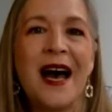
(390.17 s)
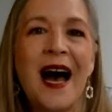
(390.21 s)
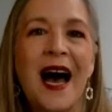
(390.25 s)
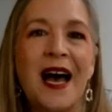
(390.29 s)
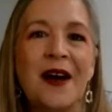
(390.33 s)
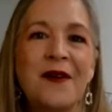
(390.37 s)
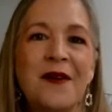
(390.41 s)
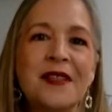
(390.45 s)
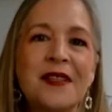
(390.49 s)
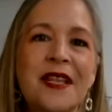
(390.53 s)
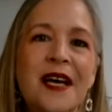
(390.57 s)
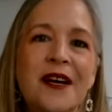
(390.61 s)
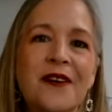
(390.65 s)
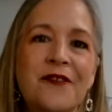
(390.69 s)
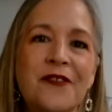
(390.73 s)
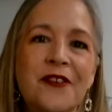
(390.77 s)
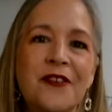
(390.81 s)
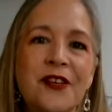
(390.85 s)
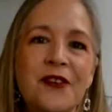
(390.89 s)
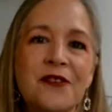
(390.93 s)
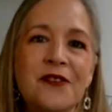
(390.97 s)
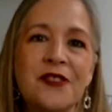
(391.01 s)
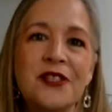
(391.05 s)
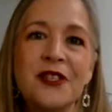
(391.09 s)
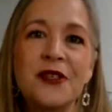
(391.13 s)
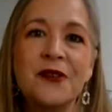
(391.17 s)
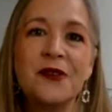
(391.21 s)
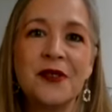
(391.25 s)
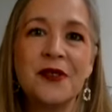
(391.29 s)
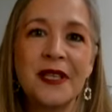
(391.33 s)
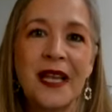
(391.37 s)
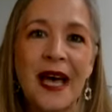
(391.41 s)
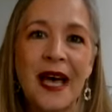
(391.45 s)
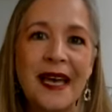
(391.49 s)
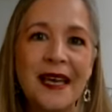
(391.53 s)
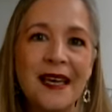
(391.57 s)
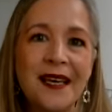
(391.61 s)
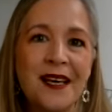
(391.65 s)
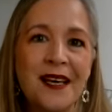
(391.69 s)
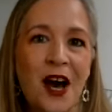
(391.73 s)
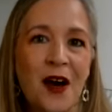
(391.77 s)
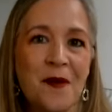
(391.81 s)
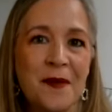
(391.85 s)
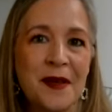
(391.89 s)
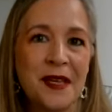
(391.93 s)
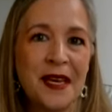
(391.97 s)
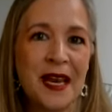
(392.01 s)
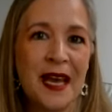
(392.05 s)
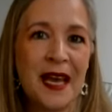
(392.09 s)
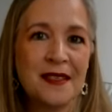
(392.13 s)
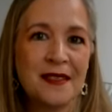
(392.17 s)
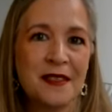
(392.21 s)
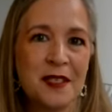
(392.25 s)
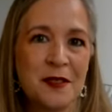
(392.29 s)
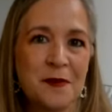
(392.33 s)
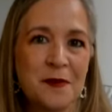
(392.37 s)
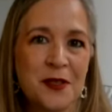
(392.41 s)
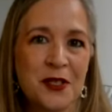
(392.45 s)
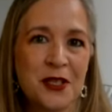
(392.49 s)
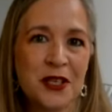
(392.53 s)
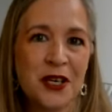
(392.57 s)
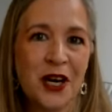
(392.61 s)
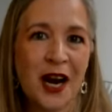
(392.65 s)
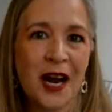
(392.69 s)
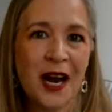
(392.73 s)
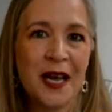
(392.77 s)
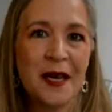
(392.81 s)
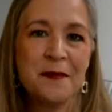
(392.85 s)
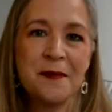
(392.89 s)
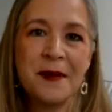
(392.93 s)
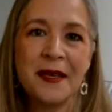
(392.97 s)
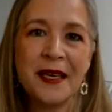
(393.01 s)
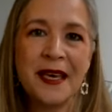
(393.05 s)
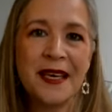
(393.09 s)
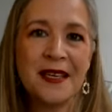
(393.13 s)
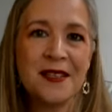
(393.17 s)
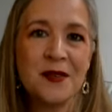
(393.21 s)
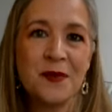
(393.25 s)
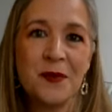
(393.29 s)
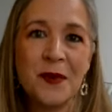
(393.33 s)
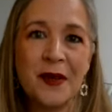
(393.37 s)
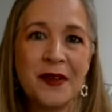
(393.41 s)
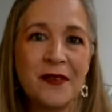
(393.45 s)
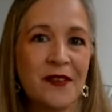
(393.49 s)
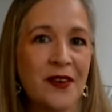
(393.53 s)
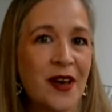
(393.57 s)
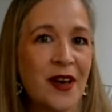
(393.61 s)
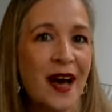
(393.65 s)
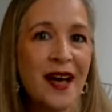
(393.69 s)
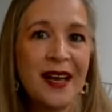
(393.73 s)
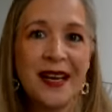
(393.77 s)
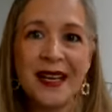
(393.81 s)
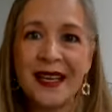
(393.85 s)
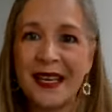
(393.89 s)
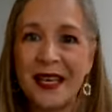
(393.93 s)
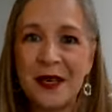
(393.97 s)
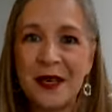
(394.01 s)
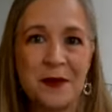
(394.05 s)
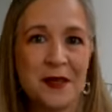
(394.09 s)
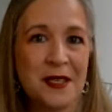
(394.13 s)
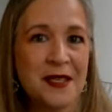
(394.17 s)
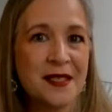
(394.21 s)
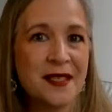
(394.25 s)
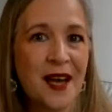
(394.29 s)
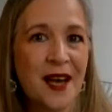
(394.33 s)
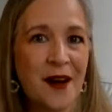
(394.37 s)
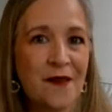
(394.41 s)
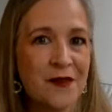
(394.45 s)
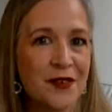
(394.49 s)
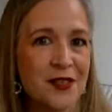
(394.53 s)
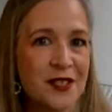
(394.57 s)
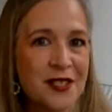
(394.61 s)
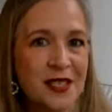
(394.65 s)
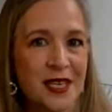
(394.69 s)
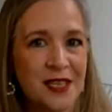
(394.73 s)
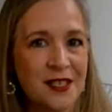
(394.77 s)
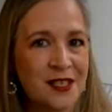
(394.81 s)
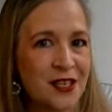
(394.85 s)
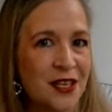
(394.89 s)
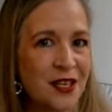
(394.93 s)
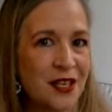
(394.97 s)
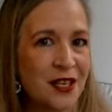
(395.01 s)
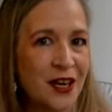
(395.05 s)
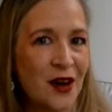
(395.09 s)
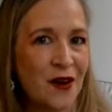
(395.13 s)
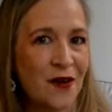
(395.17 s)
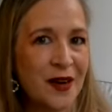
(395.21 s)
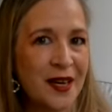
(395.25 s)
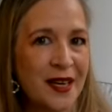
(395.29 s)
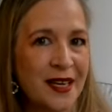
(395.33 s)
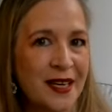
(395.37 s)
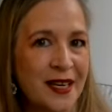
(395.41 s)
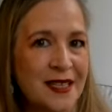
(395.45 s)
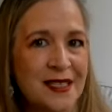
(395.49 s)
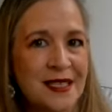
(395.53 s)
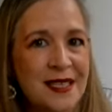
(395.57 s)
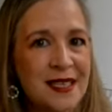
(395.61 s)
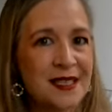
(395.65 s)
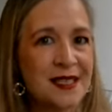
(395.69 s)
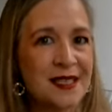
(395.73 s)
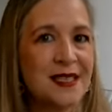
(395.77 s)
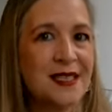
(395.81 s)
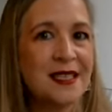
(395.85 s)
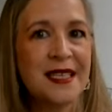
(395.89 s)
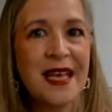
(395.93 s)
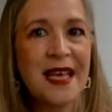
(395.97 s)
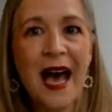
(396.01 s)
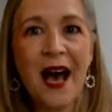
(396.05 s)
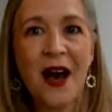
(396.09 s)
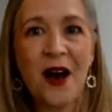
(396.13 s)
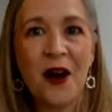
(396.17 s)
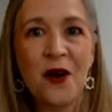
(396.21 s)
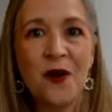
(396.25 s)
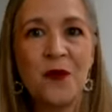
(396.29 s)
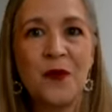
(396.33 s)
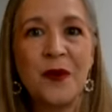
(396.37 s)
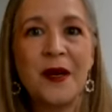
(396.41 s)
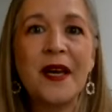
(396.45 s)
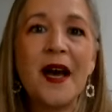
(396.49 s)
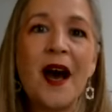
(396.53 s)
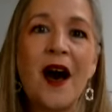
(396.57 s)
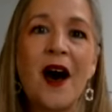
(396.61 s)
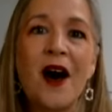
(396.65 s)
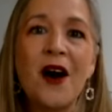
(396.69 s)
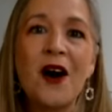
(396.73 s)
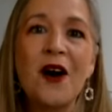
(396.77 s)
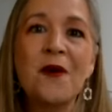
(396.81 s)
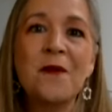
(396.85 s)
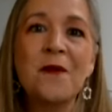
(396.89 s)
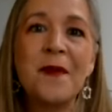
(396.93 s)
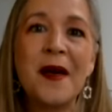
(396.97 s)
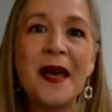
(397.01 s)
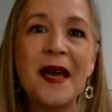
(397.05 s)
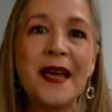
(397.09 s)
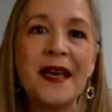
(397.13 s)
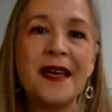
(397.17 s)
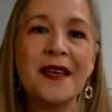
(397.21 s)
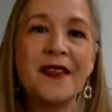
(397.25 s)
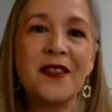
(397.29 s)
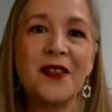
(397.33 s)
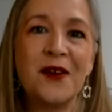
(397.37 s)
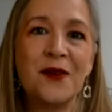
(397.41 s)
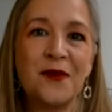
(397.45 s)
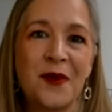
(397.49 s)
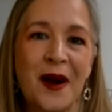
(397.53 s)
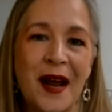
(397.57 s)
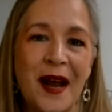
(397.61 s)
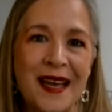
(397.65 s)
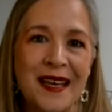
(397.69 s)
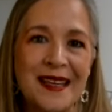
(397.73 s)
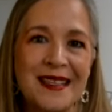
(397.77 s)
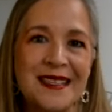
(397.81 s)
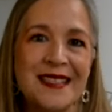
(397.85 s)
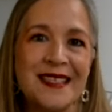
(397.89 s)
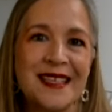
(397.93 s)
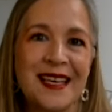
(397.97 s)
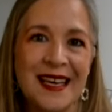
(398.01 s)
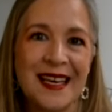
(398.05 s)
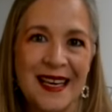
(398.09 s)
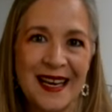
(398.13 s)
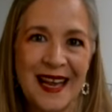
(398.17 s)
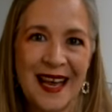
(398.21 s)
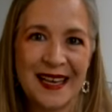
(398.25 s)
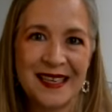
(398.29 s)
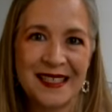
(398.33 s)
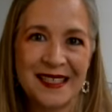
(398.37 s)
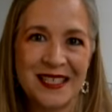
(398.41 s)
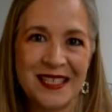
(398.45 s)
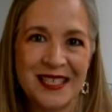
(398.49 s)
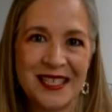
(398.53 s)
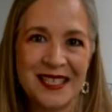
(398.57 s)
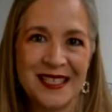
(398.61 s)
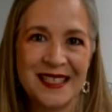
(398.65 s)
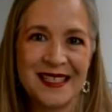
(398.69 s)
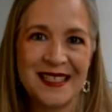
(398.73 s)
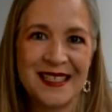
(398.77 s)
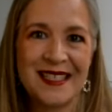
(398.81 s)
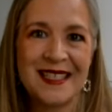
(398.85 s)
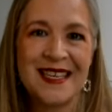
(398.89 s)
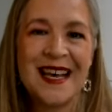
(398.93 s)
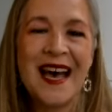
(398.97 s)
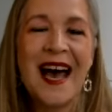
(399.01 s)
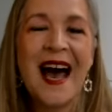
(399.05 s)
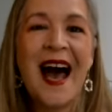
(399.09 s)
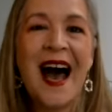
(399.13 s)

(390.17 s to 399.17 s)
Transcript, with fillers: I would love for you to like, comment, and subscribe because we've got to keep this conversation going because this is how we all make the right connections.